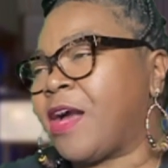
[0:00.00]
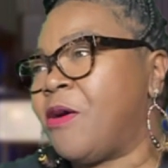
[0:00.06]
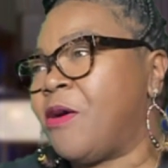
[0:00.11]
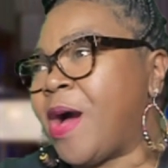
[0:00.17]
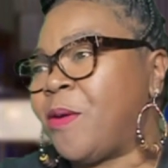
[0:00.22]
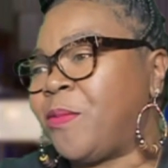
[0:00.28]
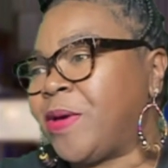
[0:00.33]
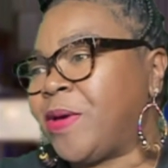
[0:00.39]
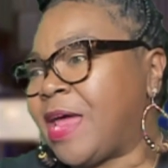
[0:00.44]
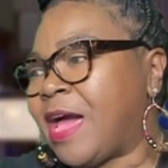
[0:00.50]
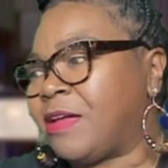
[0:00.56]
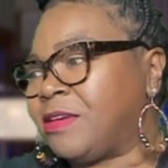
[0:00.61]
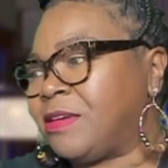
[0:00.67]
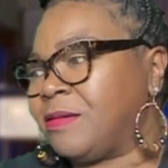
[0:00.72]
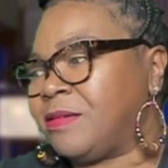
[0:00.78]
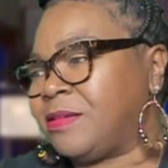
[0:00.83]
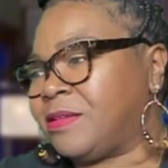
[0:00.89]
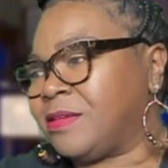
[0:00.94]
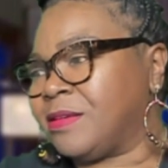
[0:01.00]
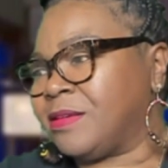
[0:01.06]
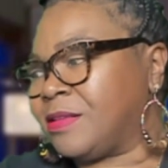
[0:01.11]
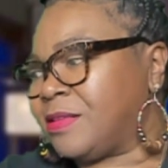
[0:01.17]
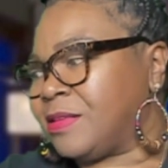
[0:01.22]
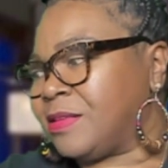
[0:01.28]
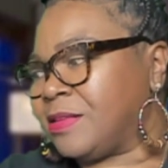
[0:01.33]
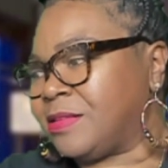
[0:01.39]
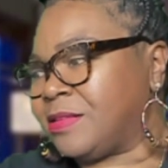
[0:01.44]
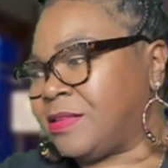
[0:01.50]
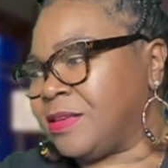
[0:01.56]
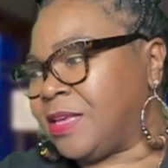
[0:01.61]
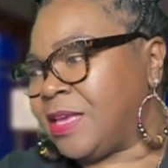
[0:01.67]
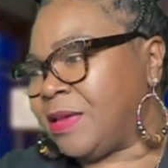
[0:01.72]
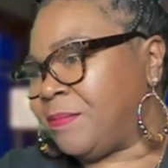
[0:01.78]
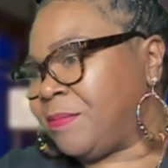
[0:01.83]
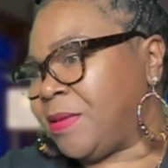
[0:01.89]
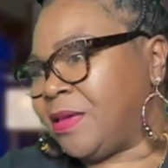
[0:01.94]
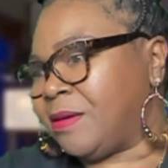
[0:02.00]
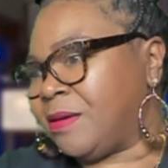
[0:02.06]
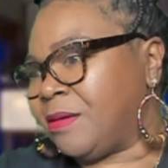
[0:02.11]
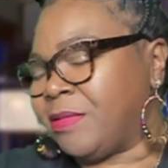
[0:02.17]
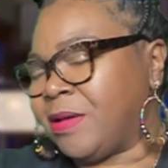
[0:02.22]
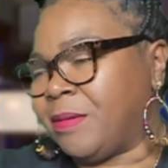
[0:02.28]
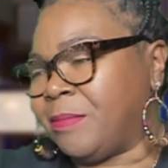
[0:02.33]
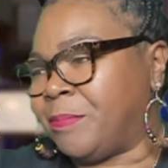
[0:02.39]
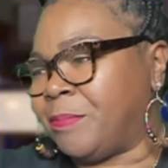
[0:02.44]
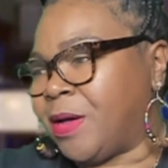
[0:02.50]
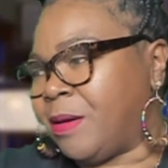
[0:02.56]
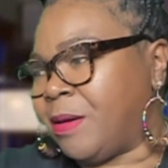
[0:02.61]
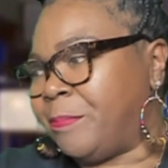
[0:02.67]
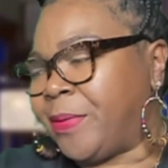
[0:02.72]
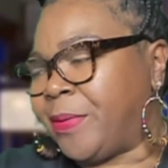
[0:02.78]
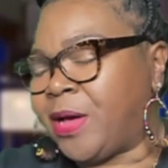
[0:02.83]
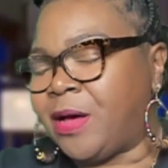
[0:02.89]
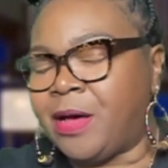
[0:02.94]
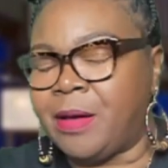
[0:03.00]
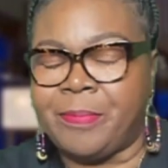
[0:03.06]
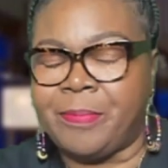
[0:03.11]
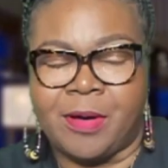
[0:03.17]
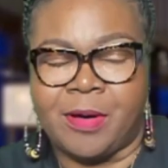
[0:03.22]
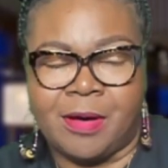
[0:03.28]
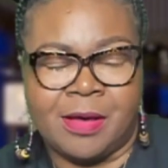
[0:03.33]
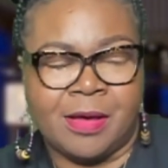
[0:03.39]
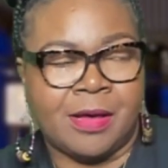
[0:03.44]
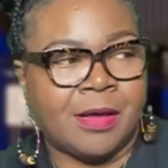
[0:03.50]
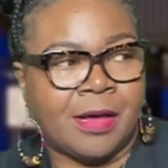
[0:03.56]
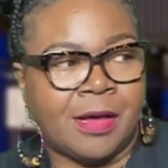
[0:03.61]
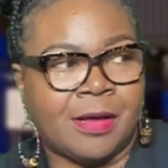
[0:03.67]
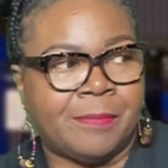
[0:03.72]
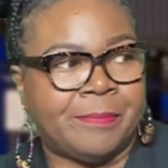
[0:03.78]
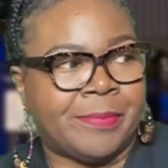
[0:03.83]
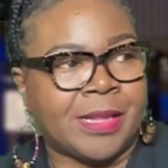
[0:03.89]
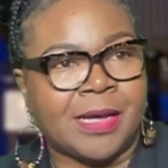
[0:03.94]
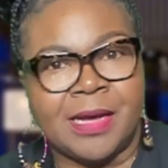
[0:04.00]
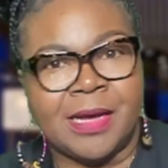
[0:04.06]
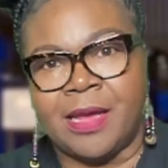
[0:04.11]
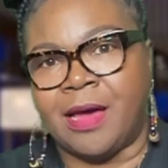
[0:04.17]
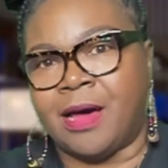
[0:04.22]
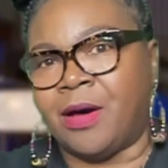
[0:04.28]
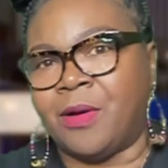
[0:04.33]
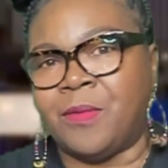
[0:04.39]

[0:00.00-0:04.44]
oh, I went out to get me a bump or a blunt or